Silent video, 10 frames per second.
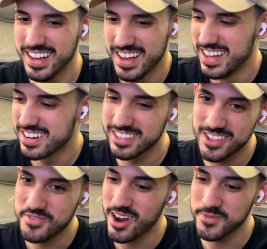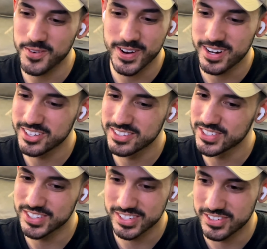don't know the proper word to use to
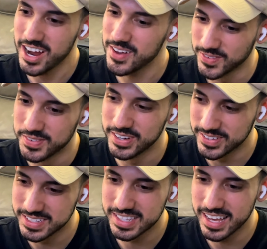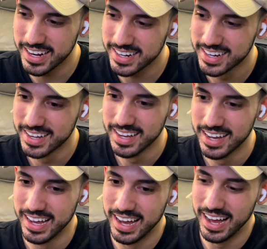describe it, but it was there.
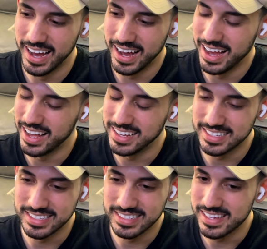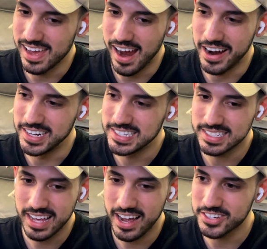
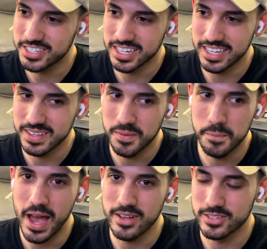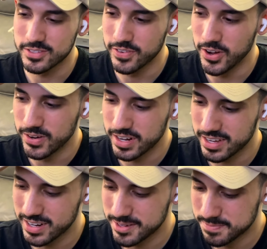How she bounces forward
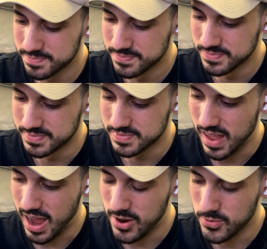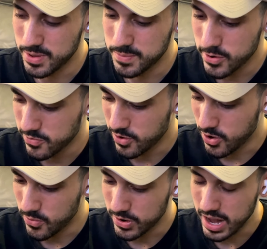here, how we move
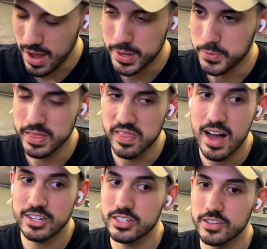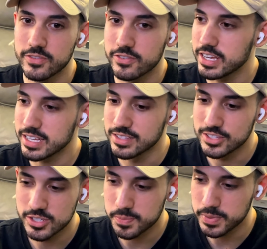forward. I mean, we launched a freaking
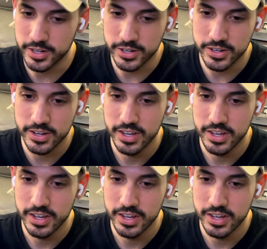spear